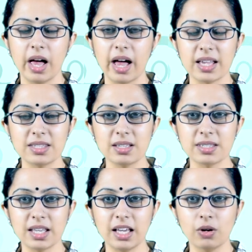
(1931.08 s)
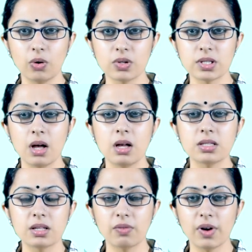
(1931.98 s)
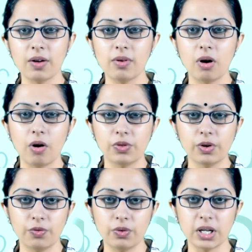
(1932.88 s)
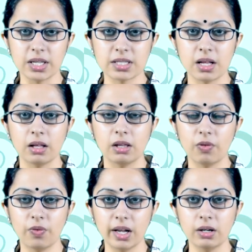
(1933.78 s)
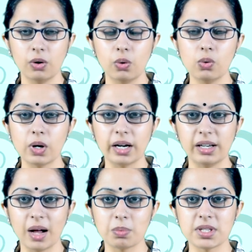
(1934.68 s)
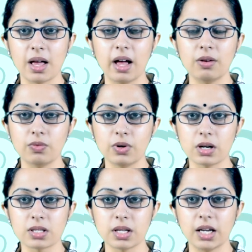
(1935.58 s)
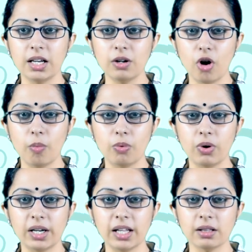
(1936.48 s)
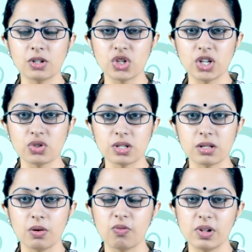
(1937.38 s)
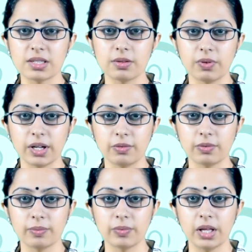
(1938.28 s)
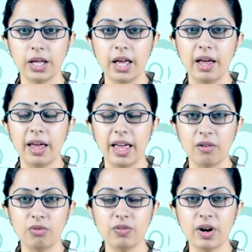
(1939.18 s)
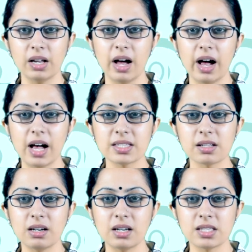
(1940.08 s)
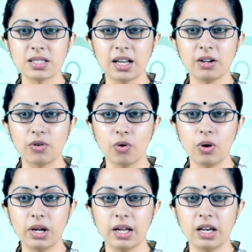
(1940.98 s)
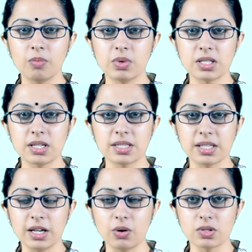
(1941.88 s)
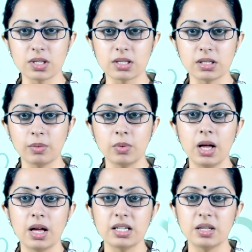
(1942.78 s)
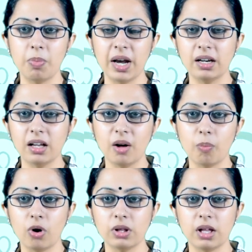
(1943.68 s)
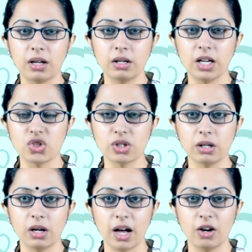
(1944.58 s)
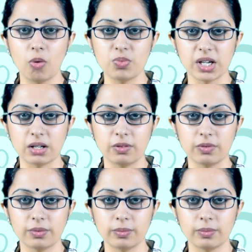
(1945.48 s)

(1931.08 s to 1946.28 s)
As the saying goes, survival of the fittest, the one who adapts and works incorporating the changes will survive. Everyone has a distinct role in a business ecosystem depending upon their nature and objective.